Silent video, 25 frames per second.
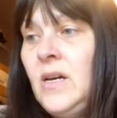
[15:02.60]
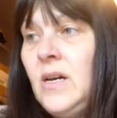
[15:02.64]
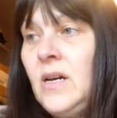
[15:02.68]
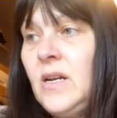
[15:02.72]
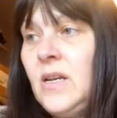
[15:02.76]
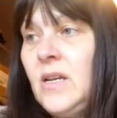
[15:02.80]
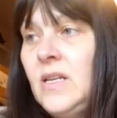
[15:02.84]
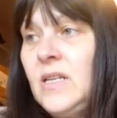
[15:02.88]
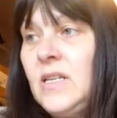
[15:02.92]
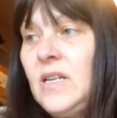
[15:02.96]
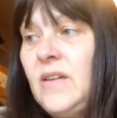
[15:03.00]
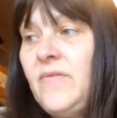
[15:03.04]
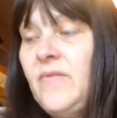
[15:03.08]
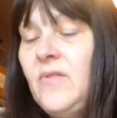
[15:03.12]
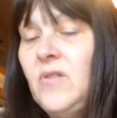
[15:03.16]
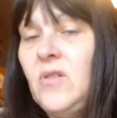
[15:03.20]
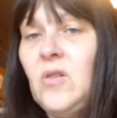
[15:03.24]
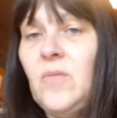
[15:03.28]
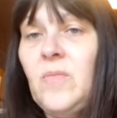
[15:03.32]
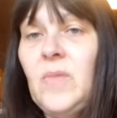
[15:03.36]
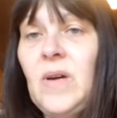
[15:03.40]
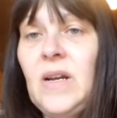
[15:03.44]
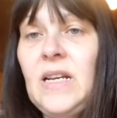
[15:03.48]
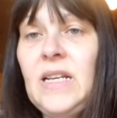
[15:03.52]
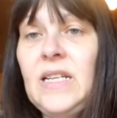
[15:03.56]
I need to have a look
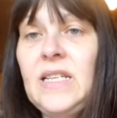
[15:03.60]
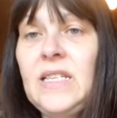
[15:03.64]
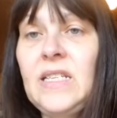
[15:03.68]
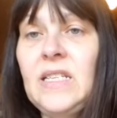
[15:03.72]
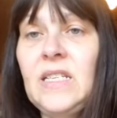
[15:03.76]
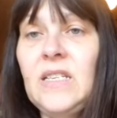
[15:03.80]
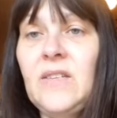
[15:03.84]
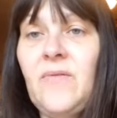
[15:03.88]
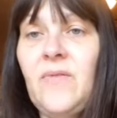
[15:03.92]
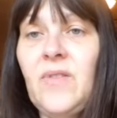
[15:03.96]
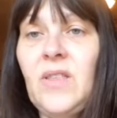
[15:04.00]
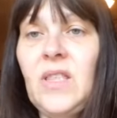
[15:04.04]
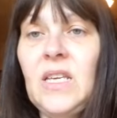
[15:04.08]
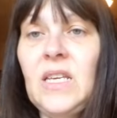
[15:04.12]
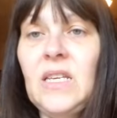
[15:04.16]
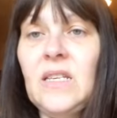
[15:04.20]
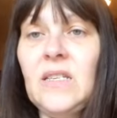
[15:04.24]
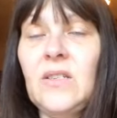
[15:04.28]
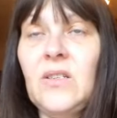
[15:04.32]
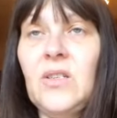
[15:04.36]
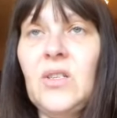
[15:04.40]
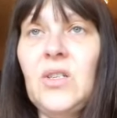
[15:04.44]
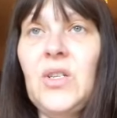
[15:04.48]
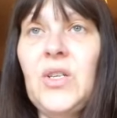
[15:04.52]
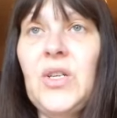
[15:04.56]
at my lists of
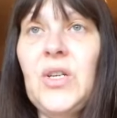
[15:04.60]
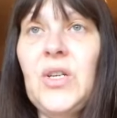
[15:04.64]
things to